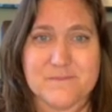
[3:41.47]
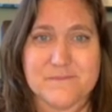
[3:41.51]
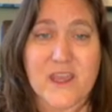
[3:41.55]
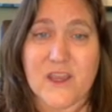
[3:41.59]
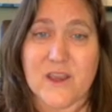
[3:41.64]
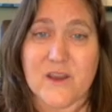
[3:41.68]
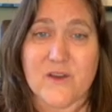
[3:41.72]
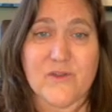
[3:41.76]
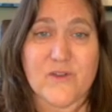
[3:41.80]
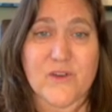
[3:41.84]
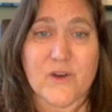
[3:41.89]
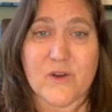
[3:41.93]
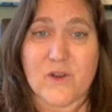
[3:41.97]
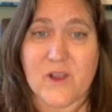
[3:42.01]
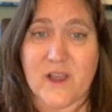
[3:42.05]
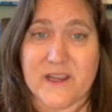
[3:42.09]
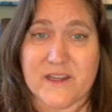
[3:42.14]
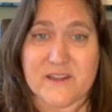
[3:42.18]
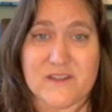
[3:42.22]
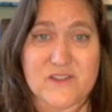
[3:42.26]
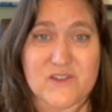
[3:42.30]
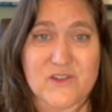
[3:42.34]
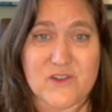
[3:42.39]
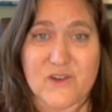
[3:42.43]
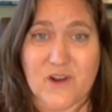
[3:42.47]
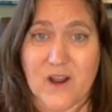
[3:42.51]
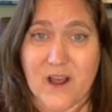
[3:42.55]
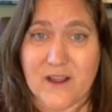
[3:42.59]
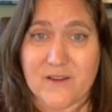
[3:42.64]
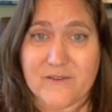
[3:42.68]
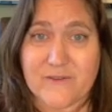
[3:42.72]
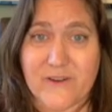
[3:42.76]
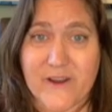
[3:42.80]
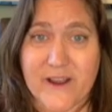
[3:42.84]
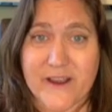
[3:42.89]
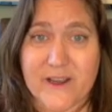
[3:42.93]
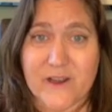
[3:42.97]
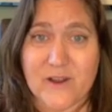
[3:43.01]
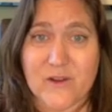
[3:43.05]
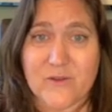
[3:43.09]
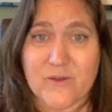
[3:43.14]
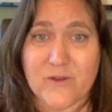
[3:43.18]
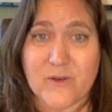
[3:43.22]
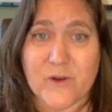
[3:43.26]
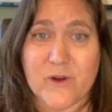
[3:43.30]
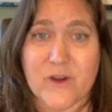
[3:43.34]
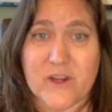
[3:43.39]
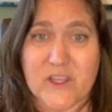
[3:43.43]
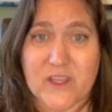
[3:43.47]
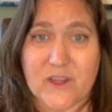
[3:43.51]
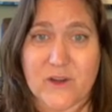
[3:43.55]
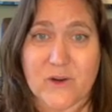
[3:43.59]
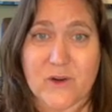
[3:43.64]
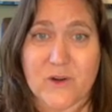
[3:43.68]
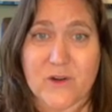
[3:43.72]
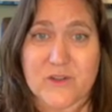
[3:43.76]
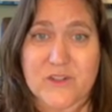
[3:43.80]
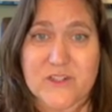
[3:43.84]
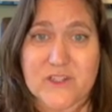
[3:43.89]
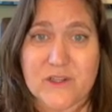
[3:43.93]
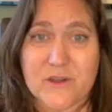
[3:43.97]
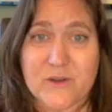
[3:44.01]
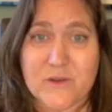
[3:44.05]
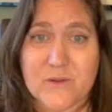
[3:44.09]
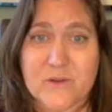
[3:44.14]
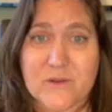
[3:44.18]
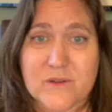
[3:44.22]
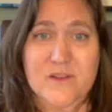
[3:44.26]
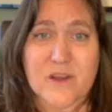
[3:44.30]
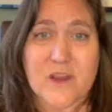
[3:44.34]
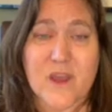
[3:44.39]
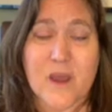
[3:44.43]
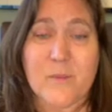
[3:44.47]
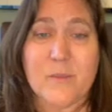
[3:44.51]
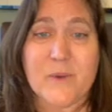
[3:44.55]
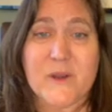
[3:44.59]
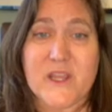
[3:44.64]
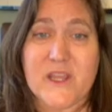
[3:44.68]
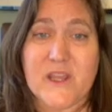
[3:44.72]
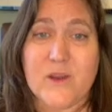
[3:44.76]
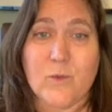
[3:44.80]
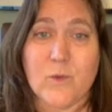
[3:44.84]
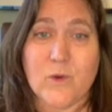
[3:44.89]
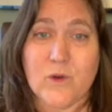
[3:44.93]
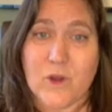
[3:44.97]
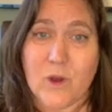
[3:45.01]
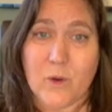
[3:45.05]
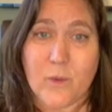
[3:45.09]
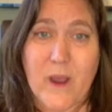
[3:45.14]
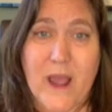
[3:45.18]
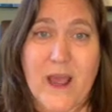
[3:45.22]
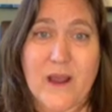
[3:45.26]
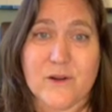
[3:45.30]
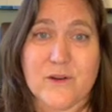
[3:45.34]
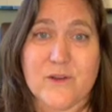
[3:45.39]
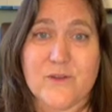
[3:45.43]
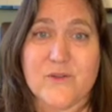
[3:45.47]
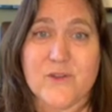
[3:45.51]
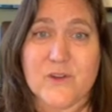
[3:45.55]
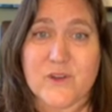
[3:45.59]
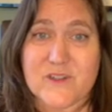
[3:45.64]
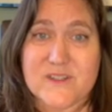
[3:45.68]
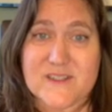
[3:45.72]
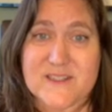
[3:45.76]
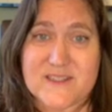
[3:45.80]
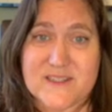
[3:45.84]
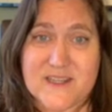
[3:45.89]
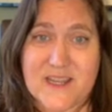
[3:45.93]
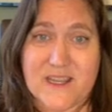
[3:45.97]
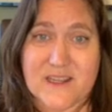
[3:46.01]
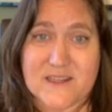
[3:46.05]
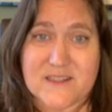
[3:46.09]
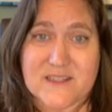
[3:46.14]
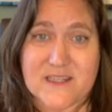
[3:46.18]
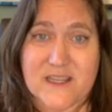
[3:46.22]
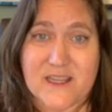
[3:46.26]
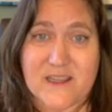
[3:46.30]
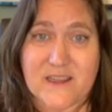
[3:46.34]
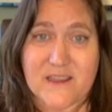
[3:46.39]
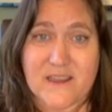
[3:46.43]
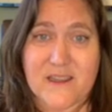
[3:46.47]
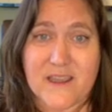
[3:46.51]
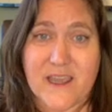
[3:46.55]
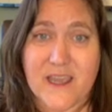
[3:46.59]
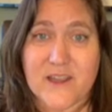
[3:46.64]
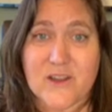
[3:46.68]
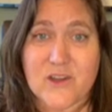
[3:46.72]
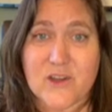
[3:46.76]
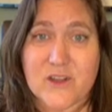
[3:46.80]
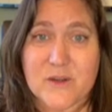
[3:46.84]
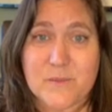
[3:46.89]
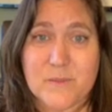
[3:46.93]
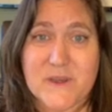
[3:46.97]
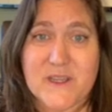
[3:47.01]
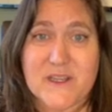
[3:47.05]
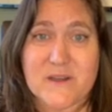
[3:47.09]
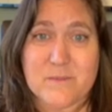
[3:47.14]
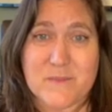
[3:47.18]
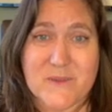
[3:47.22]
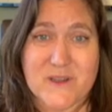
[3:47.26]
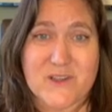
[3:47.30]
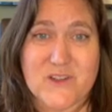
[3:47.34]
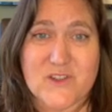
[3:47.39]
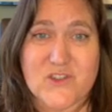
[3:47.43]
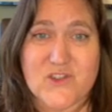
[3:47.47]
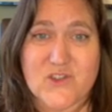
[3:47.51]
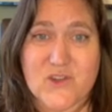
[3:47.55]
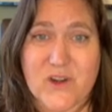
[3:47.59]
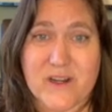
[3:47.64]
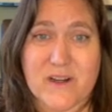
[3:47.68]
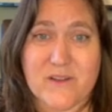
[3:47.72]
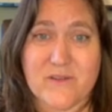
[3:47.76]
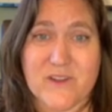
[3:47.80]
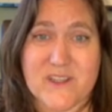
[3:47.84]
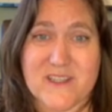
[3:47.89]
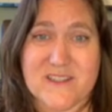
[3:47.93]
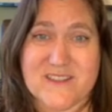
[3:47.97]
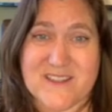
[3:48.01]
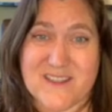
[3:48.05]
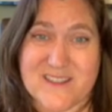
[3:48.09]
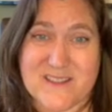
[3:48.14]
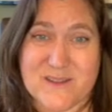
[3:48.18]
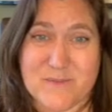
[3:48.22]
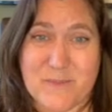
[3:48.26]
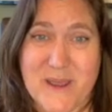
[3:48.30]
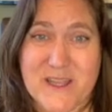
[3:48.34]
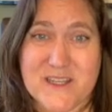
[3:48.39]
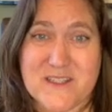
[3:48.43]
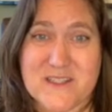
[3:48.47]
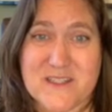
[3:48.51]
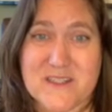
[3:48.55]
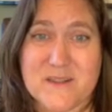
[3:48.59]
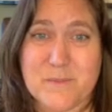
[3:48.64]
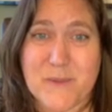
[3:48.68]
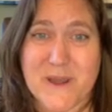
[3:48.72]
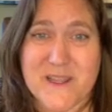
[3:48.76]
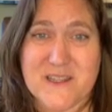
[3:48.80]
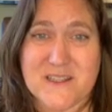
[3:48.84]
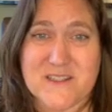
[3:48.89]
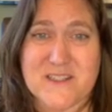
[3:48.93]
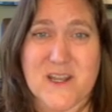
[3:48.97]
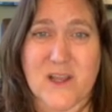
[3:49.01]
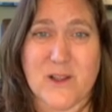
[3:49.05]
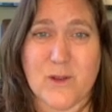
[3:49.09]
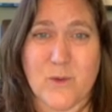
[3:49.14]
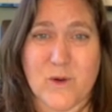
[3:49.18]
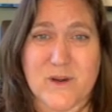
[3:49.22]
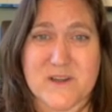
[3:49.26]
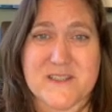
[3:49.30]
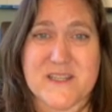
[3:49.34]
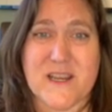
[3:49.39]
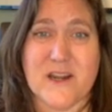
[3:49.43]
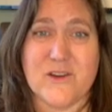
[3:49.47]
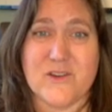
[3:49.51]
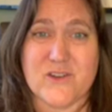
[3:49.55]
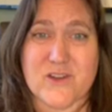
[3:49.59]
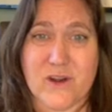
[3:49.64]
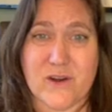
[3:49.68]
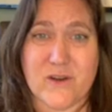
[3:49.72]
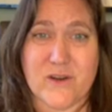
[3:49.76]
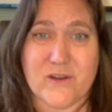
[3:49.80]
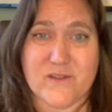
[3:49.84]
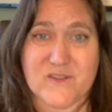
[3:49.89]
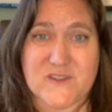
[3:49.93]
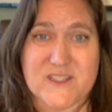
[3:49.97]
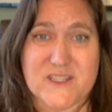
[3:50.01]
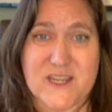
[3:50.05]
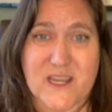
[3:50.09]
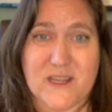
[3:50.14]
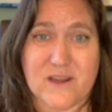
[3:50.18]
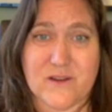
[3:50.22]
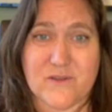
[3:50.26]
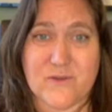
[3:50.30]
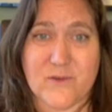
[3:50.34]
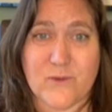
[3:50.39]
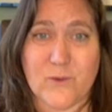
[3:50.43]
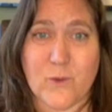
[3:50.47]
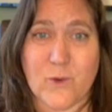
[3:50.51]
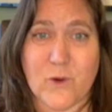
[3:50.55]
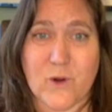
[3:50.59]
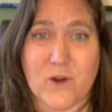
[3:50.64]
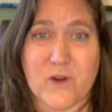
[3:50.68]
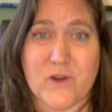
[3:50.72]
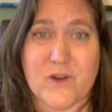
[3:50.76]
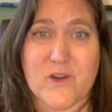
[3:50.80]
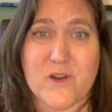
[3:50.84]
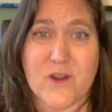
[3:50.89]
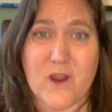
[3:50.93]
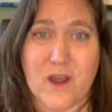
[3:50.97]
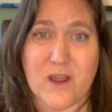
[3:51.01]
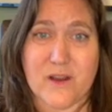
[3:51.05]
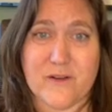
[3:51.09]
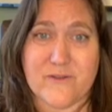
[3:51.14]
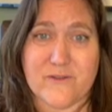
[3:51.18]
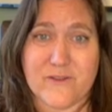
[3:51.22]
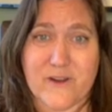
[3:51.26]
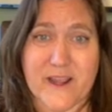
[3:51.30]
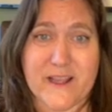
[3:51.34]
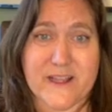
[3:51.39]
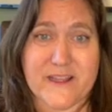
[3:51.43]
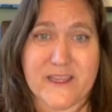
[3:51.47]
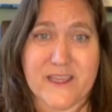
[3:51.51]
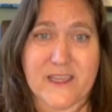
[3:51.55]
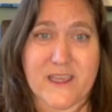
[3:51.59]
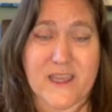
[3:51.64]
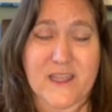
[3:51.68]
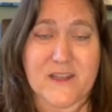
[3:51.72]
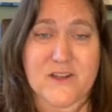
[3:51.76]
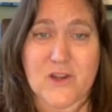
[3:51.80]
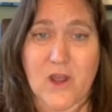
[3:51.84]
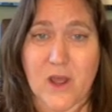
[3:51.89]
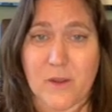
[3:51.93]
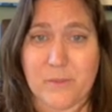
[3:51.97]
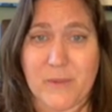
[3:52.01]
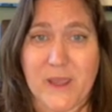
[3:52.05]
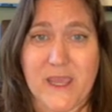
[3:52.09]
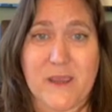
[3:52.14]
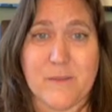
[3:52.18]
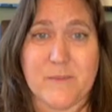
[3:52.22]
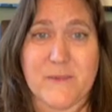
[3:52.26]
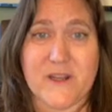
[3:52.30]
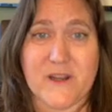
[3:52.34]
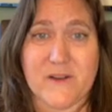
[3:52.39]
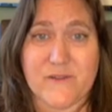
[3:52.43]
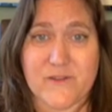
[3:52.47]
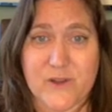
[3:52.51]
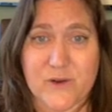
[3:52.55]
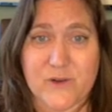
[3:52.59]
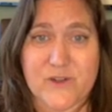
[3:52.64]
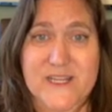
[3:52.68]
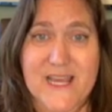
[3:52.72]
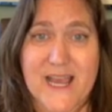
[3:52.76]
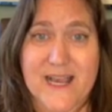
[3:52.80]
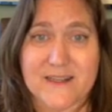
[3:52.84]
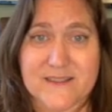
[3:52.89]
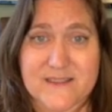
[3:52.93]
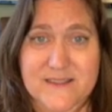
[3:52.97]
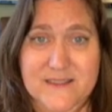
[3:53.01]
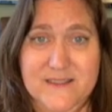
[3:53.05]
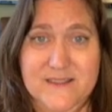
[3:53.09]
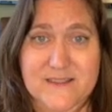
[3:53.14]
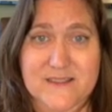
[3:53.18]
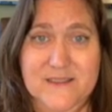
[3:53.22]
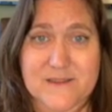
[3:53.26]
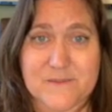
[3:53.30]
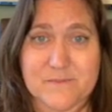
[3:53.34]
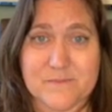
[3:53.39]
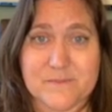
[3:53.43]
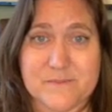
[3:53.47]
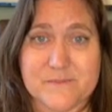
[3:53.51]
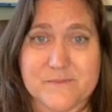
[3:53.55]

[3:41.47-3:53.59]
If your clients do not file for a year or two, the company will go out of good standing and could be administratively suspended by the Delaware Secretary of State for non-filing and non-payment of their taxes.